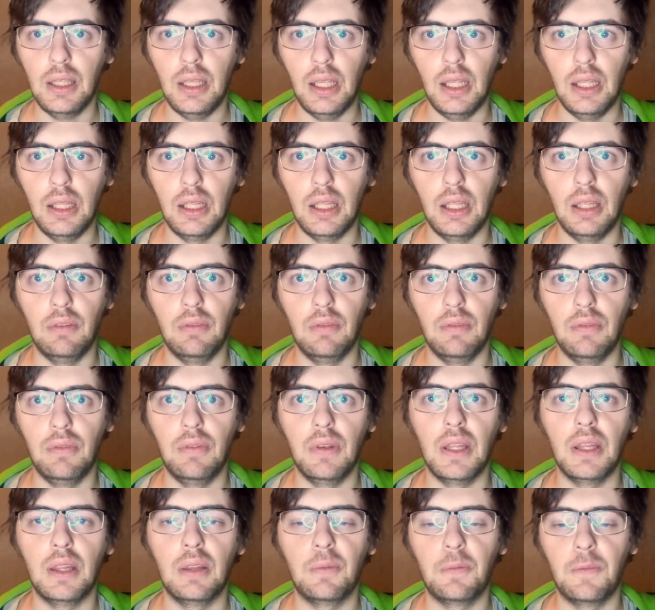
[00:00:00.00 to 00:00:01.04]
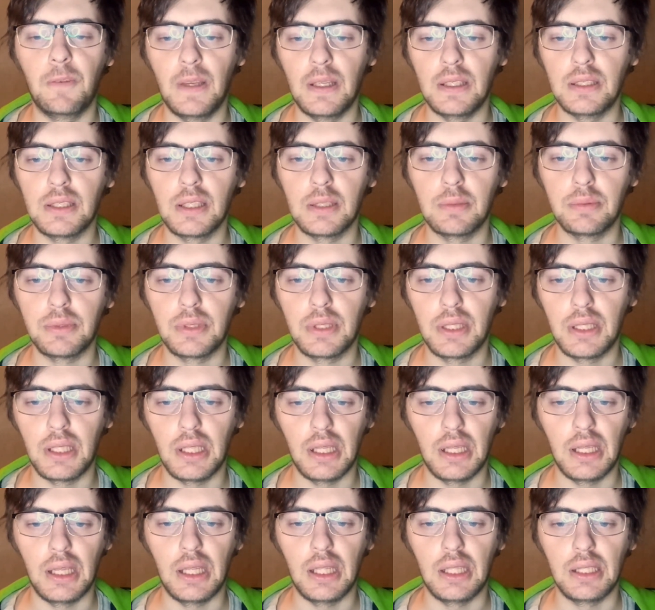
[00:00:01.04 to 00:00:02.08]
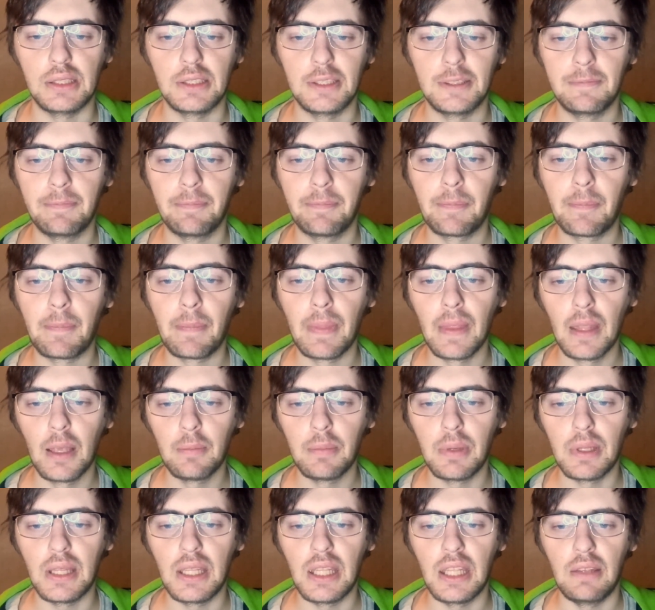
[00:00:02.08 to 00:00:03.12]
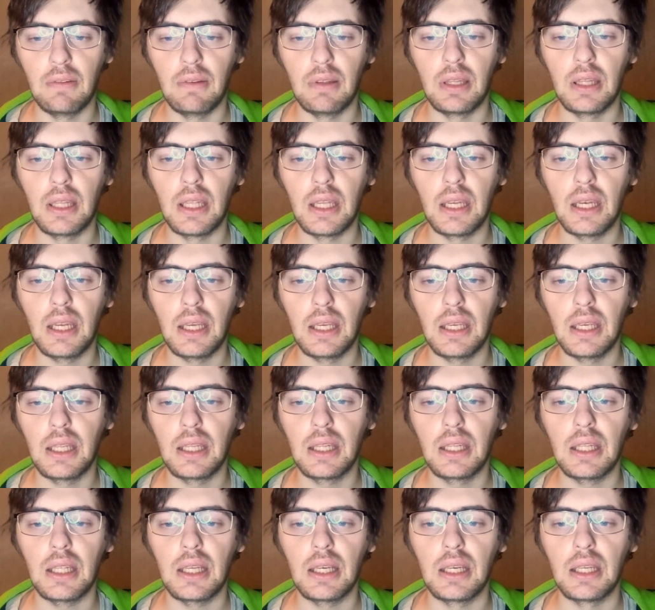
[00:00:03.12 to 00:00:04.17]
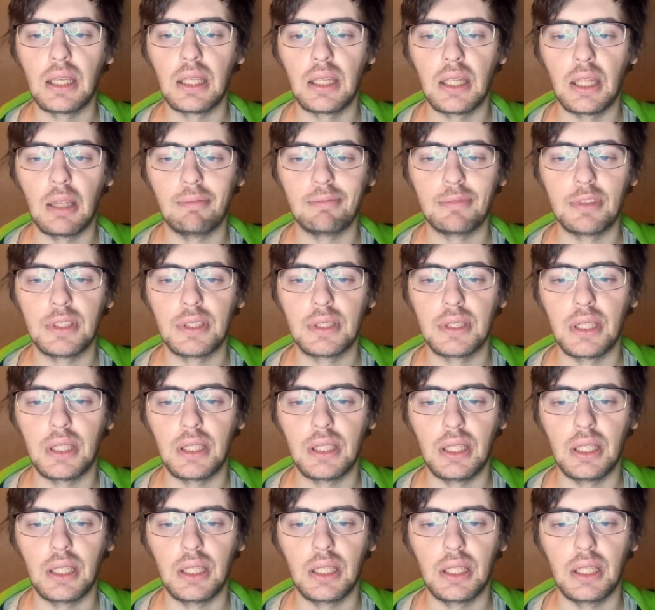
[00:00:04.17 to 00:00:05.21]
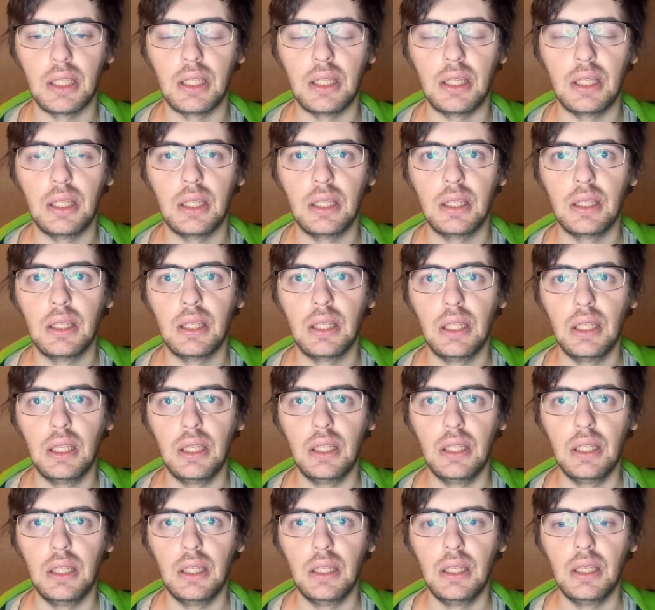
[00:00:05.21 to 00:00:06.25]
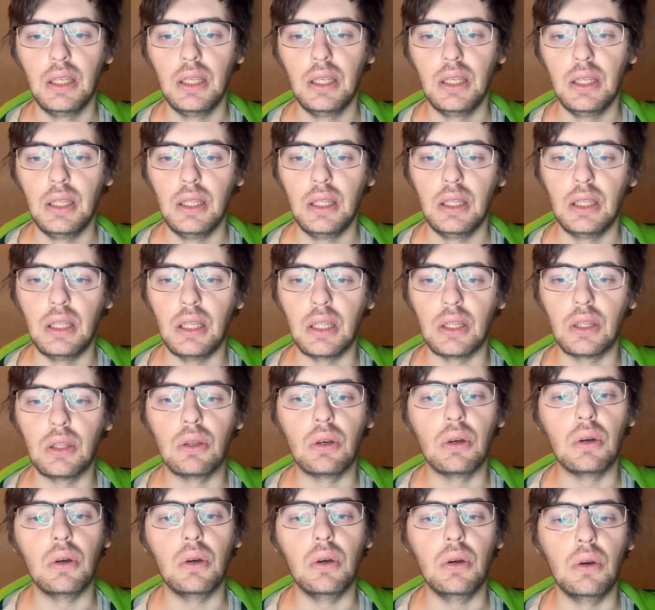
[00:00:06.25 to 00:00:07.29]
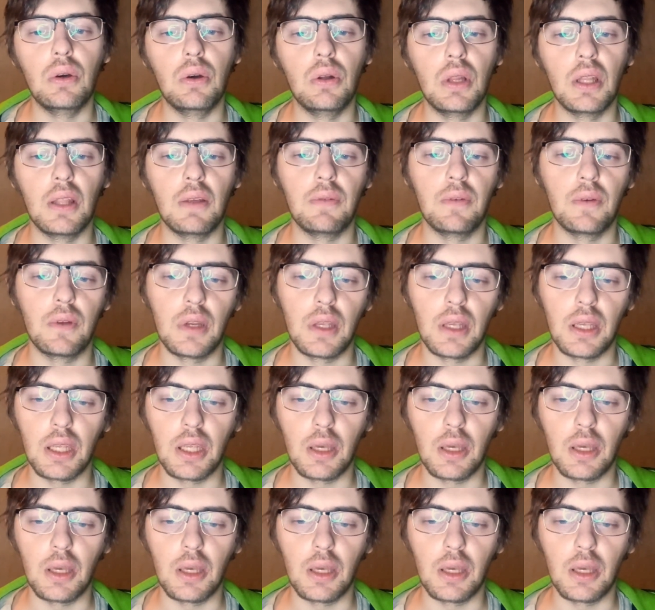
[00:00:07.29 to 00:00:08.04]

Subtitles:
Even with facecams this. But even then I had hard time starting it. Not only worrying